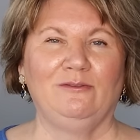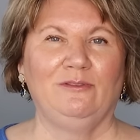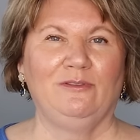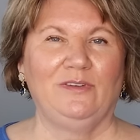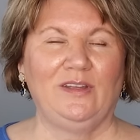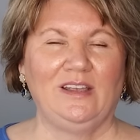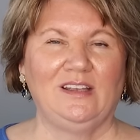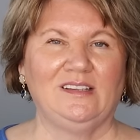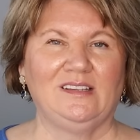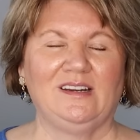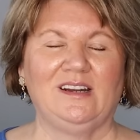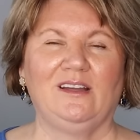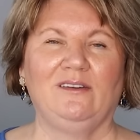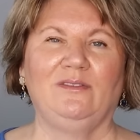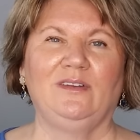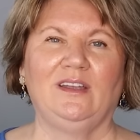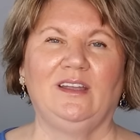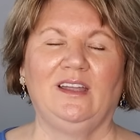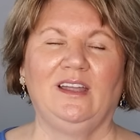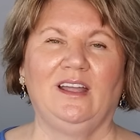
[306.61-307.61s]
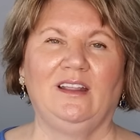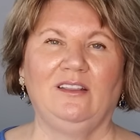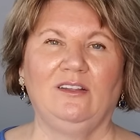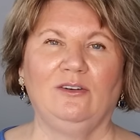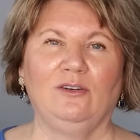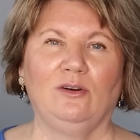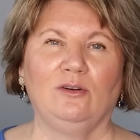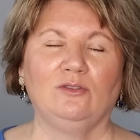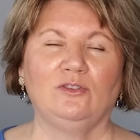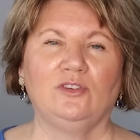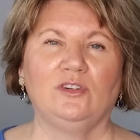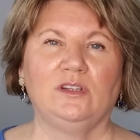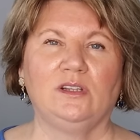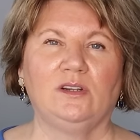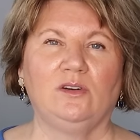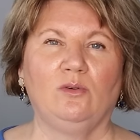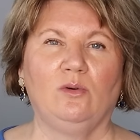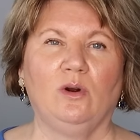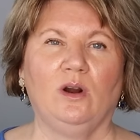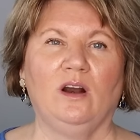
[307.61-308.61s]
fake stuff you can get in the grocery
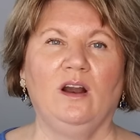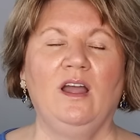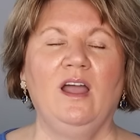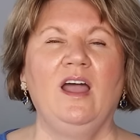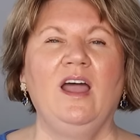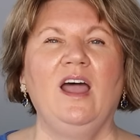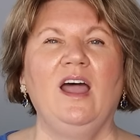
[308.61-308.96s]
store.